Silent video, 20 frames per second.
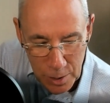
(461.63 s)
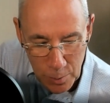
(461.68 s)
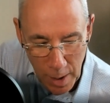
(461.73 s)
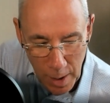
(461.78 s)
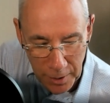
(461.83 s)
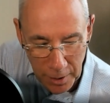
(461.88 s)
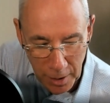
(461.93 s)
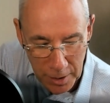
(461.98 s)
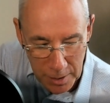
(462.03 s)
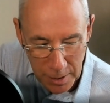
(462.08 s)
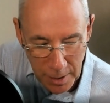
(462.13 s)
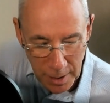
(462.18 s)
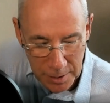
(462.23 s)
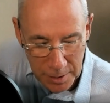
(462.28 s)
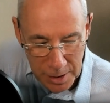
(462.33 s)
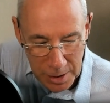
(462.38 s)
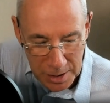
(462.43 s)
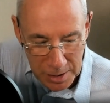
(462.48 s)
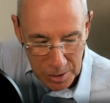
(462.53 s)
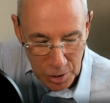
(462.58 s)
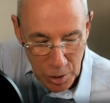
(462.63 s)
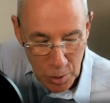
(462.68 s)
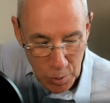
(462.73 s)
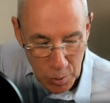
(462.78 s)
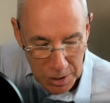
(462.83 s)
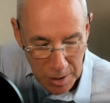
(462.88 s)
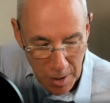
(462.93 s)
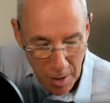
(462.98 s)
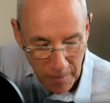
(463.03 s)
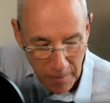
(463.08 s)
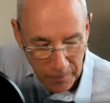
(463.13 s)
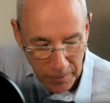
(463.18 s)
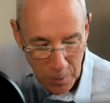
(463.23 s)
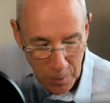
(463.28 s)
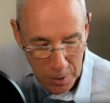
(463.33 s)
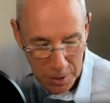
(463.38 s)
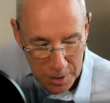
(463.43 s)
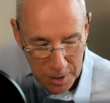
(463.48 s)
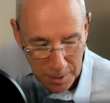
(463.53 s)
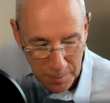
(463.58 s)
and I did start
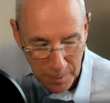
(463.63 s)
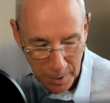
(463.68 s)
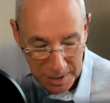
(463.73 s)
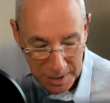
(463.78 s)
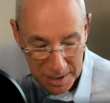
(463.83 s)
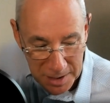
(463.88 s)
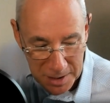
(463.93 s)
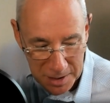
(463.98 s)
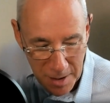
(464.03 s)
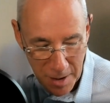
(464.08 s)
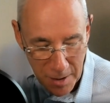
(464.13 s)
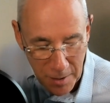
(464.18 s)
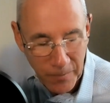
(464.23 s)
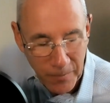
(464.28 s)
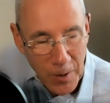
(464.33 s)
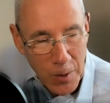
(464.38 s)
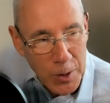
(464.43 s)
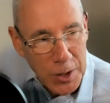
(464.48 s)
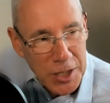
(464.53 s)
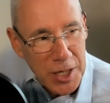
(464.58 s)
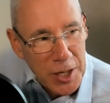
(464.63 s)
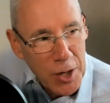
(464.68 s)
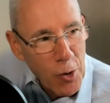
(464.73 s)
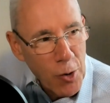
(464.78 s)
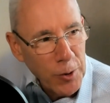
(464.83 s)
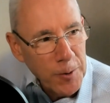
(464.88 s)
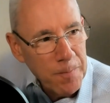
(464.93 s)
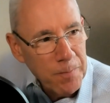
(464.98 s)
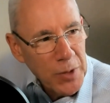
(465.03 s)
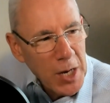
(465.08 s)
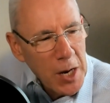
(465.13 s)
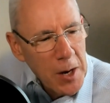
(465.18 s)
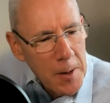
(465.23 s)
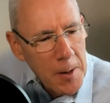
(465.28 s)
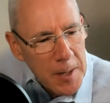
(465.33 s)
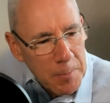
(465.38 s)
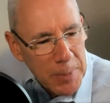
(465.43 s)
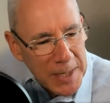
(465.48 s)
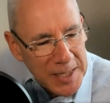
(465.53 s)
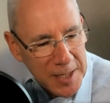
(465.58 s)
focusing on
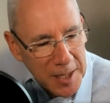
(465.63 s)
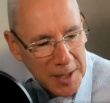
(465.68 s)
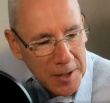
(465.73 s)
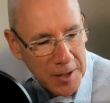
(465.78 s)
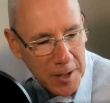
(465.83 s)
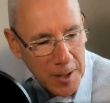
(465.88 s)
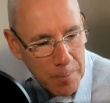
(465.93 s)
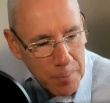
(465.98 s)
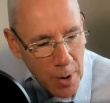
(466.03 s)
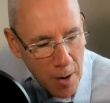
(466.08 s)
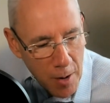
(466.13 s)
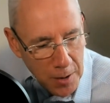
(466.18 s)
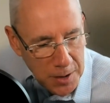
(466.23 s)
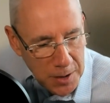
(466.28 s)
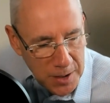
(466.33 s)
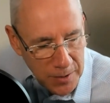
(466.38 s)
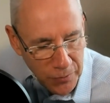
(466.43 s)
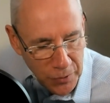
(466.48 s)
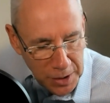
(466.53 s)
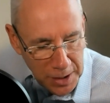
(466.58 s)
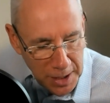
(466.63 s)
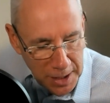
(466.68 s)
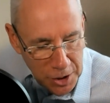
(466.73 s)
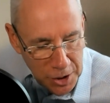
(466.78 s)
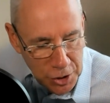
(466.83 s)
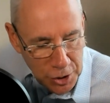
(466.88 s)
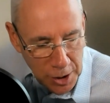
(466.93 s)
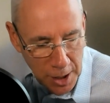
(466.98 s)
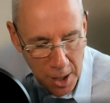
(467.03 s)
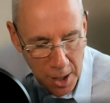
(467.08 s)
particular parts of the niche,